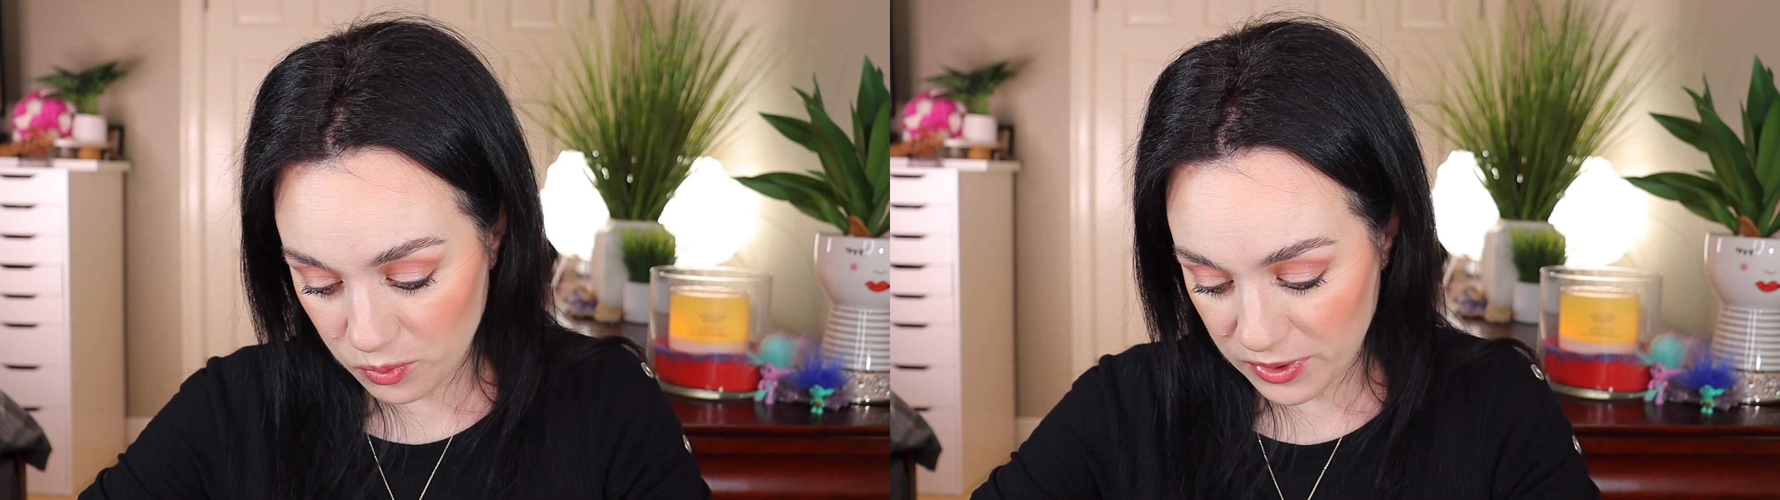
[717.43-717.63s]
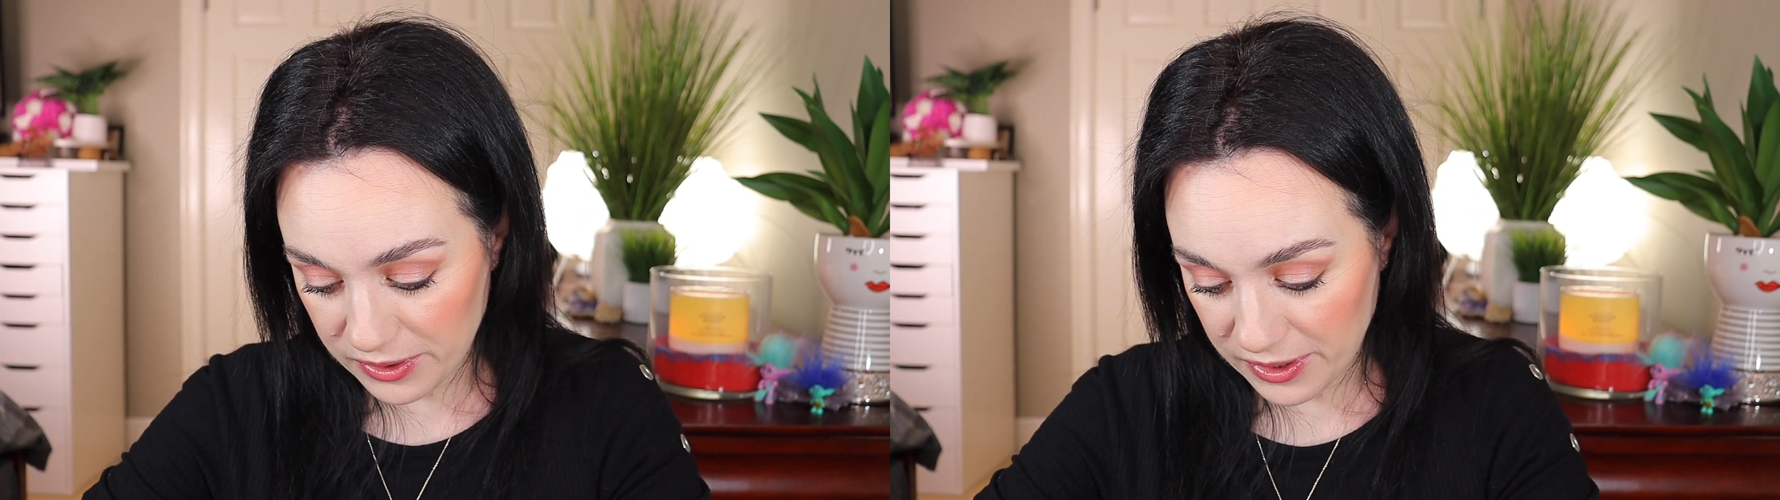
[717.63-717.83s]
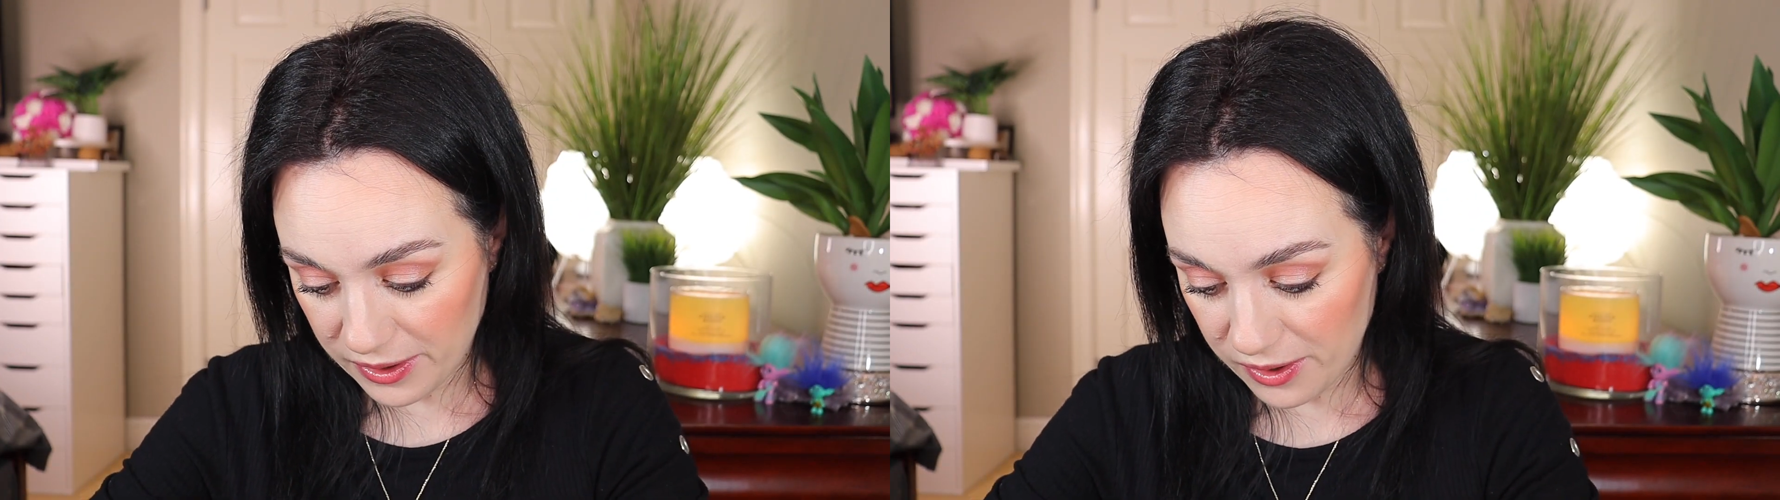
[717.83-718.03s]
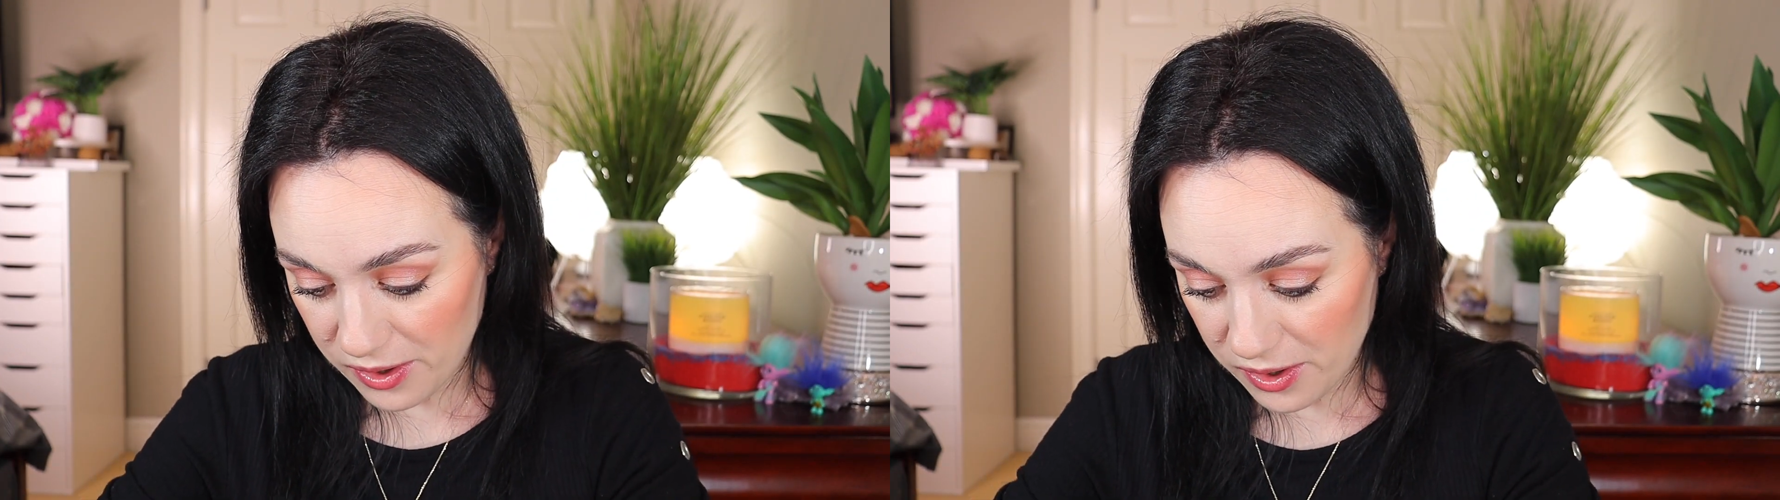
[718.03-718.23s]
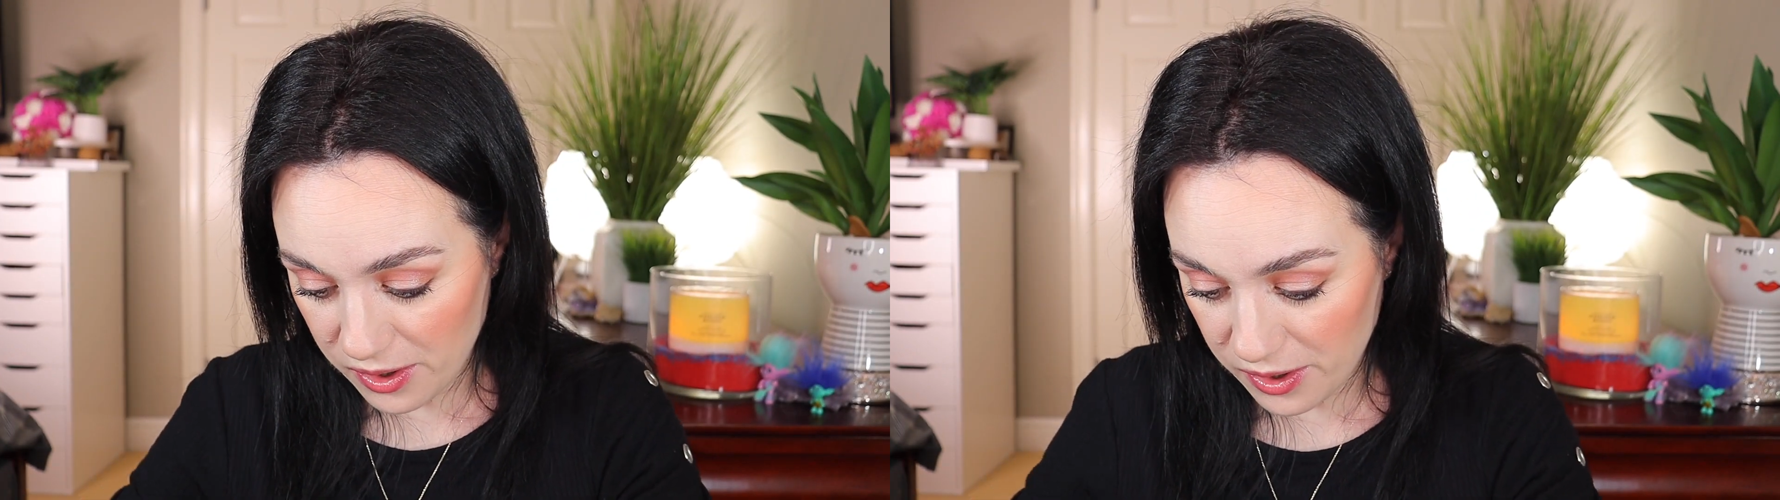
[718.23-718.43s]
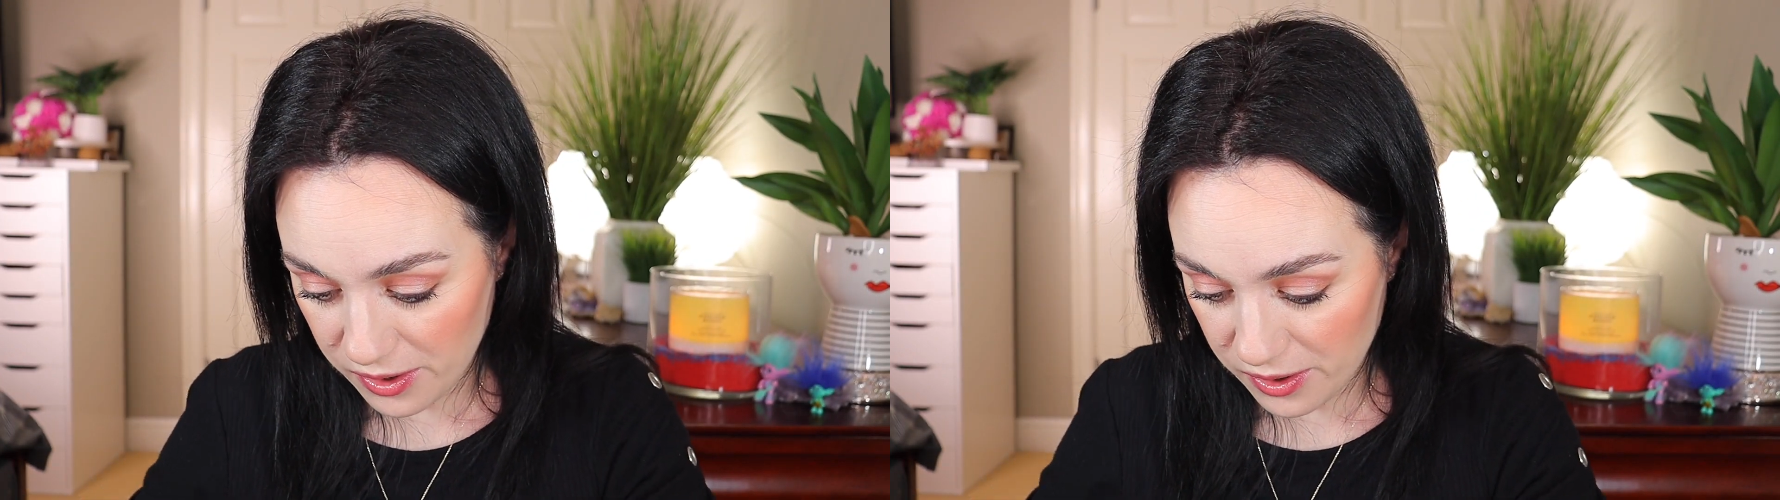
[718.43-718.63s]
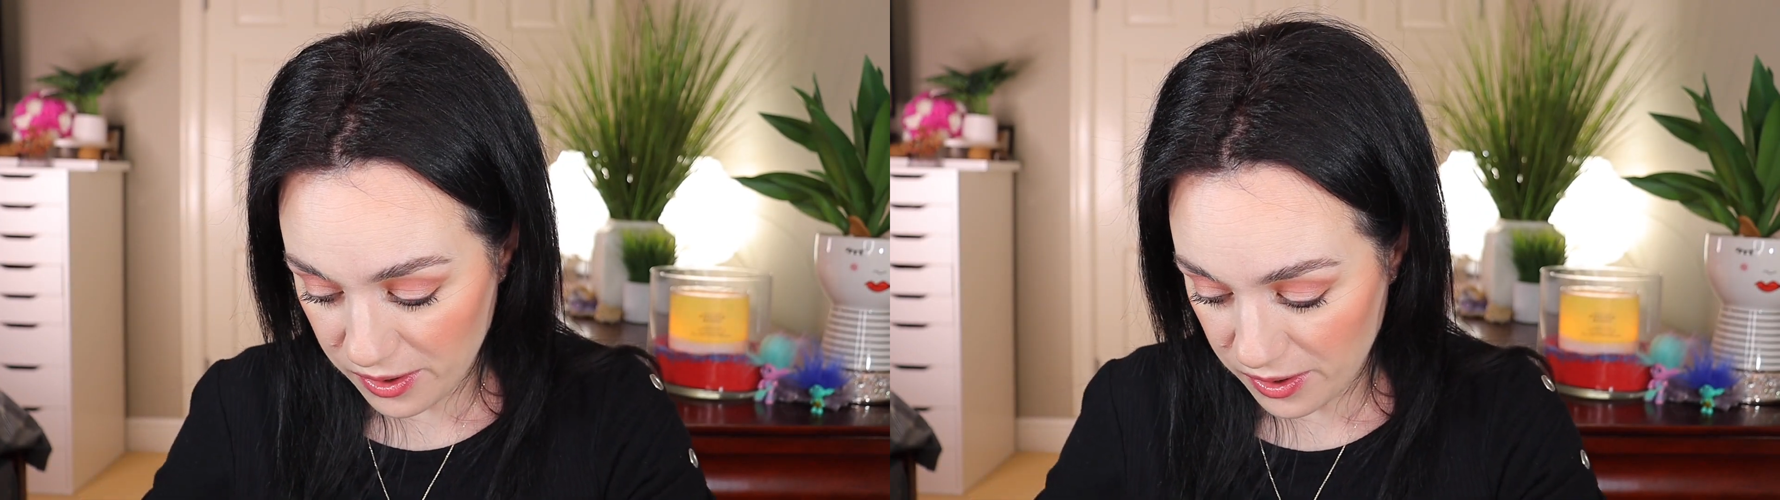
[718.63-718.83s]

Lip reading: what they are.